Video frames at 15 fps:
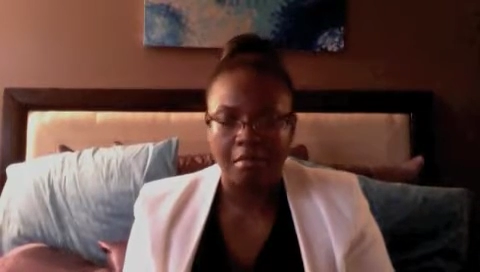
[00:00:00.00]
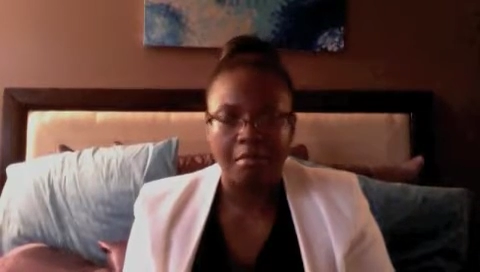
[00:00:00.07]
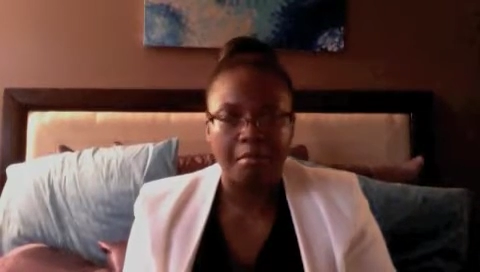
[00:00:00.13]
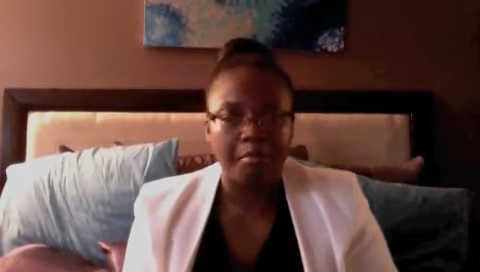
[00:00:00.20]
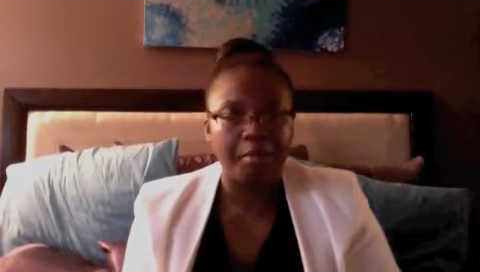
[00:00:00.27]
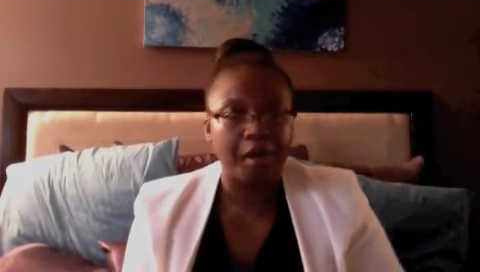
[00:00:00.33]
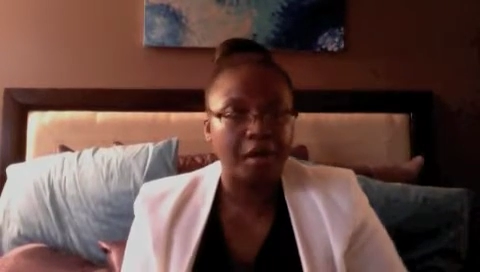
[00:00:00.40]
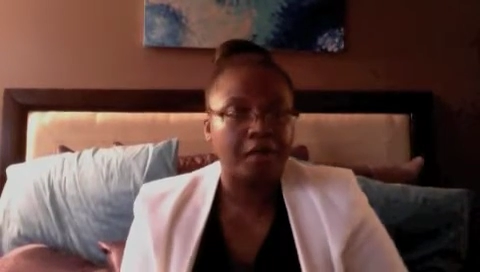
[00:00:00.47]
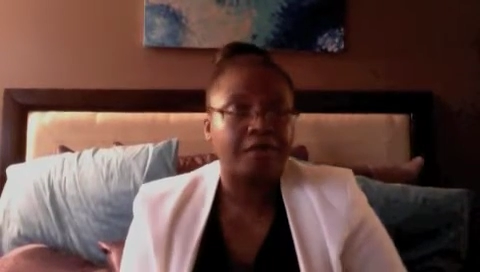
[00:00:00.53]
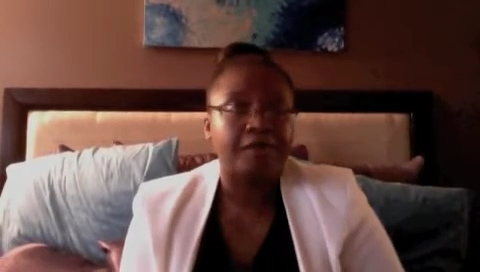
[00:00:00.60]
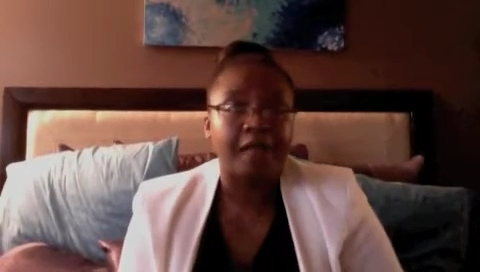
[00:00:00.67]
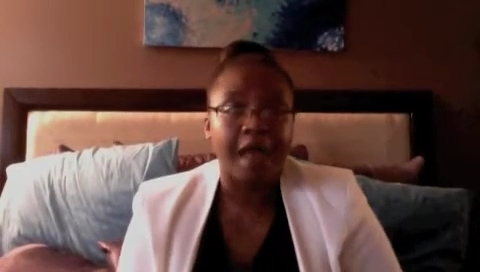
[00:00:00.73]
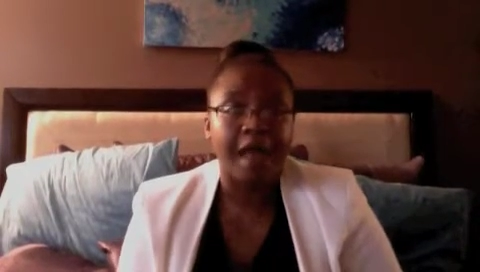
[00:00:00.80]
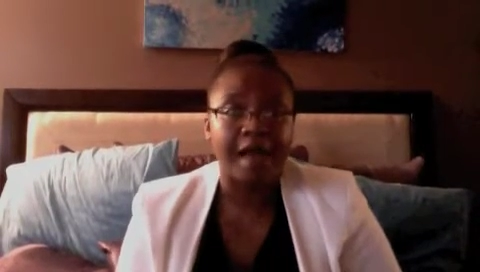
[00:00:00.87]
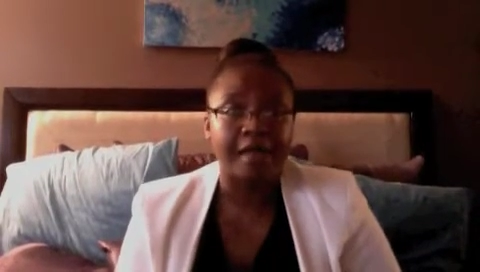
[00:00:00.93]

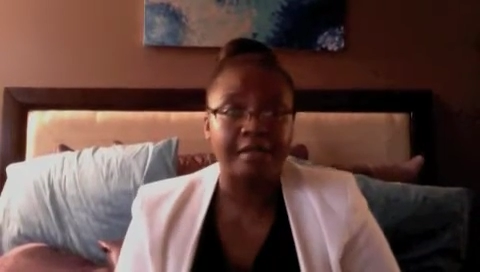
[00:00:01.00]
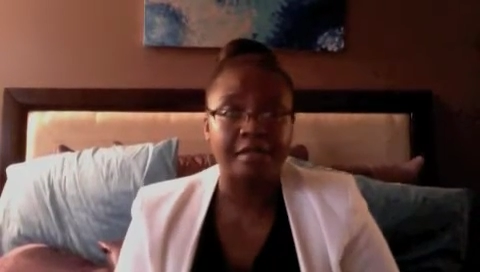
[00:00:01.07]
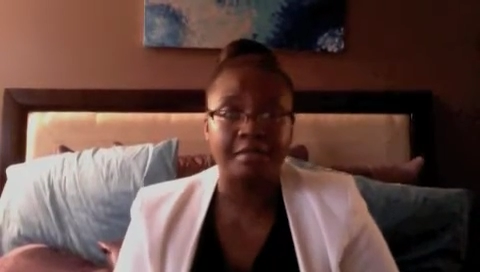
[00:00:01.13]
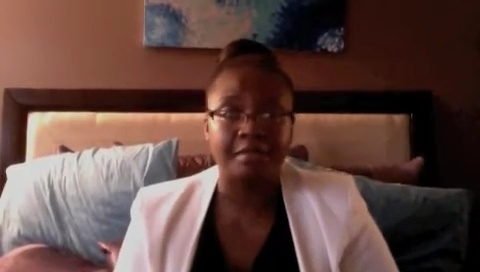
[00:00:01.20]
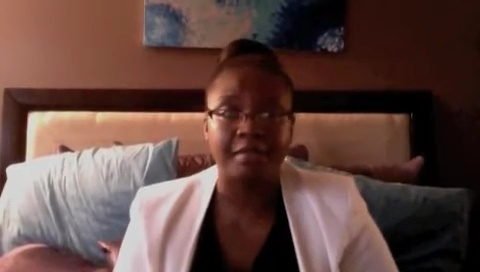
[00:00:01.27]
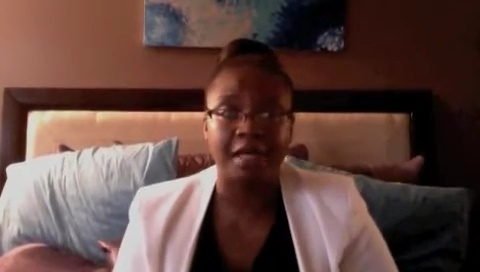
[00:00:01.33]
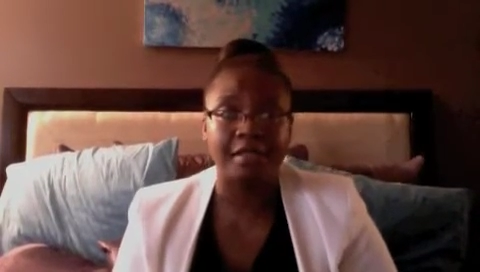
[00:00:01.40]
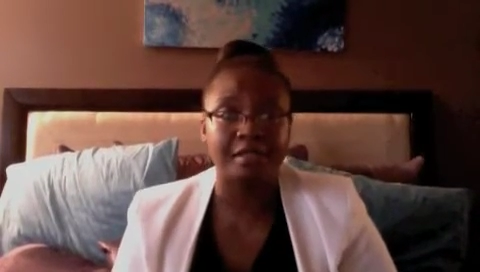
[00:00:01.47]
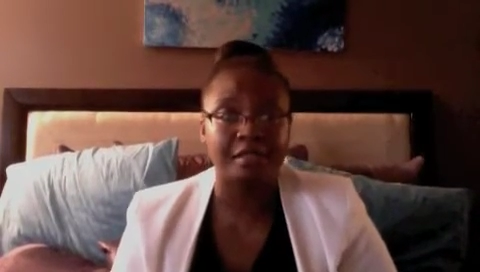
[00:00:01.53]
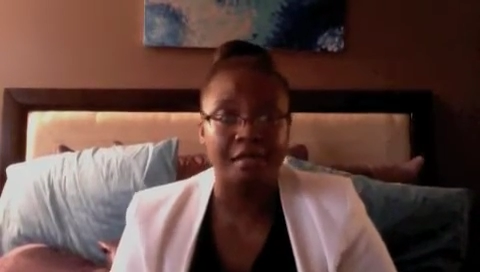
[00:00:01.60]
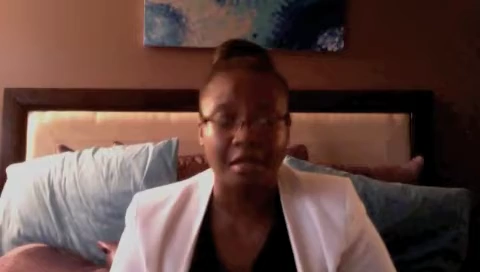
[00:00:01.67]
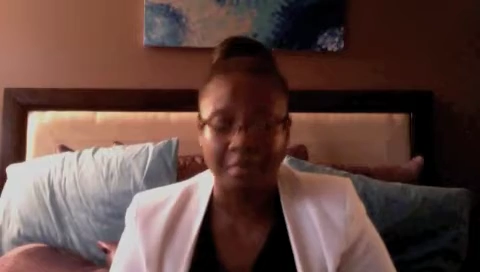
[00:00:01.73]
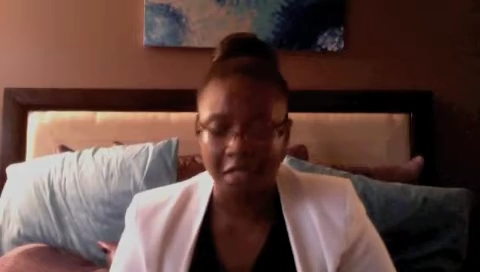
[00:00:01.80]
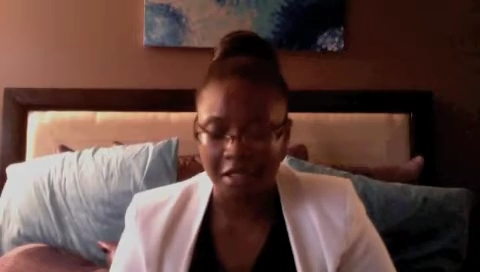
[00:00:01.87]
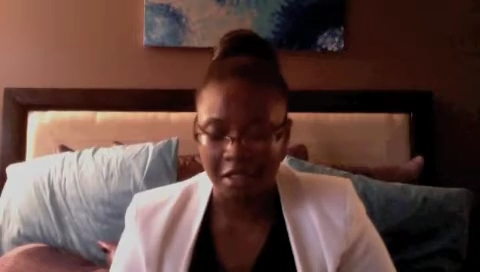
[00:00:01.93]
butterflies in my
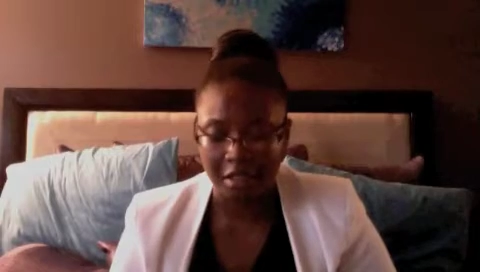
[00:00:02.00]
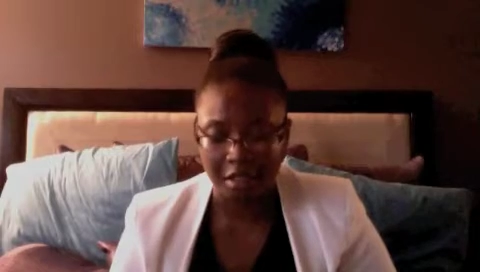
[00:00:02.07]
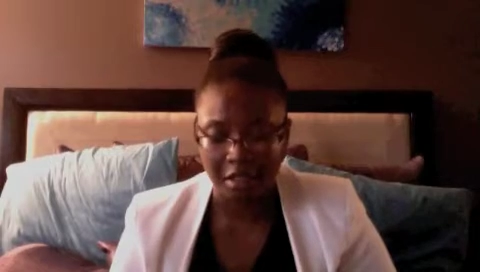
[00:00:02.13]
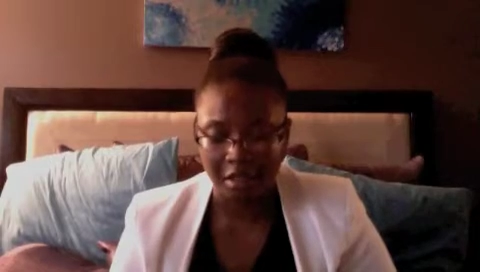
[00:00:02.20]
stomach,